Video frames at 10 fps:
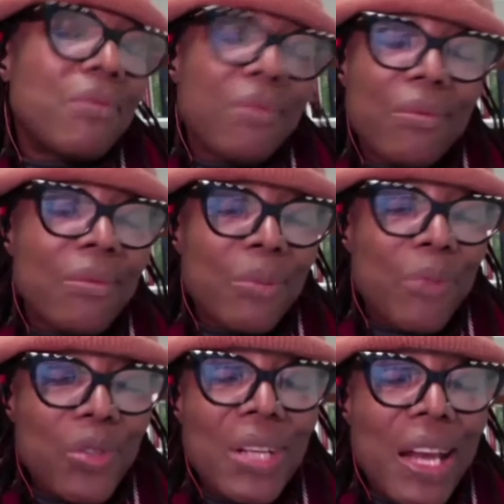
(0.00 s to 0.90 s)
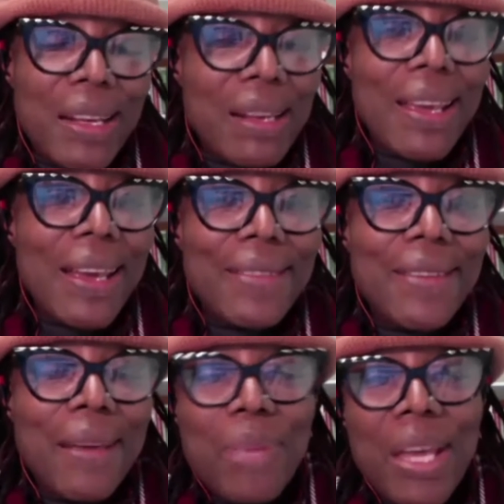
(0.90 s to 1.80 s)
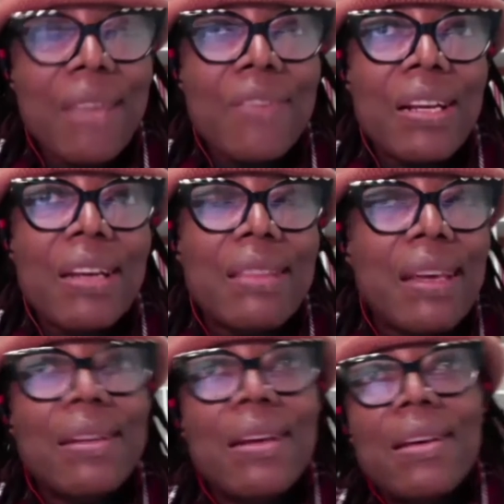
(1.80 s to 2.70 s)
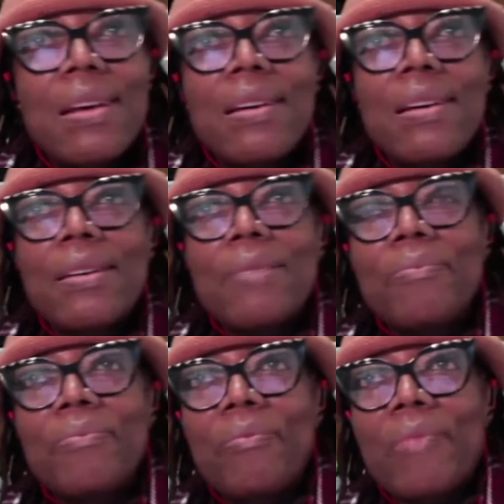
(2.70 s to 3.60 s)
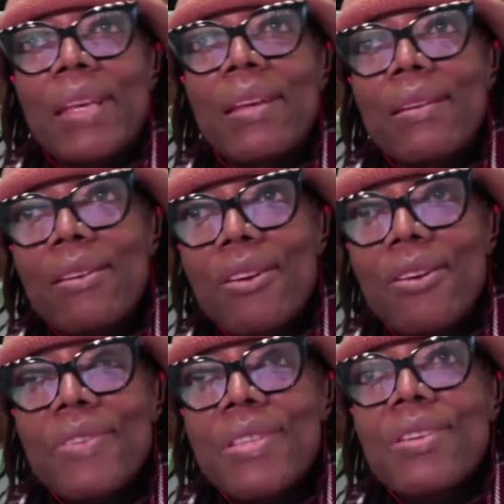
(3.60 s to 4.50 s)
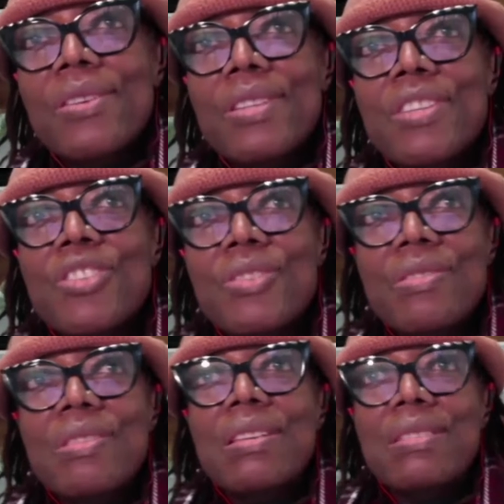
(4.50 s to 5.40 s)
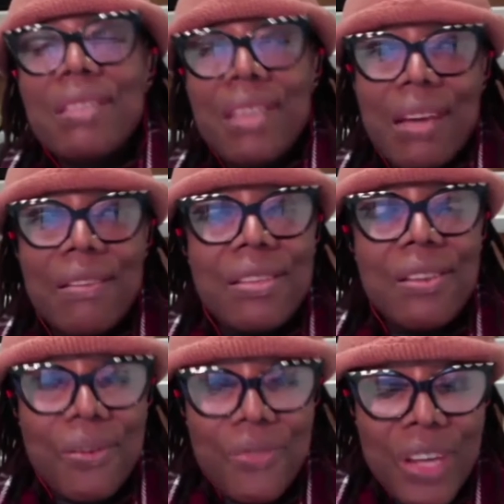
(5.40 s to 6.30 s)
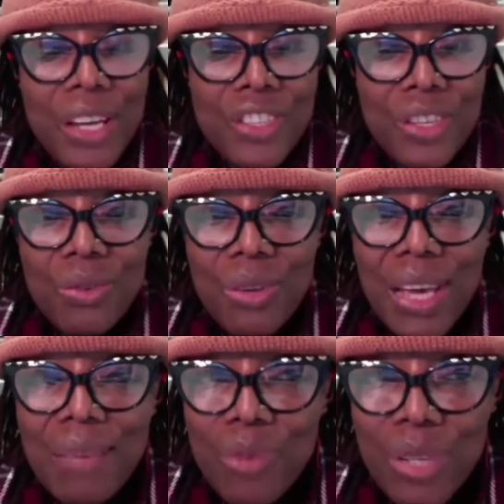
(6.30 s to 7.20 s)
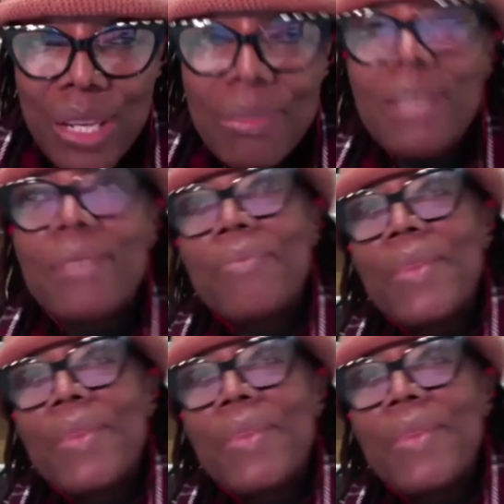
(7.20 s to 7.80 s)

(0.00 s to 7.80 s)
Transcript: will most likely end up behaving like that. In nervous conditions, there's the character of Nyasha who had bulimia.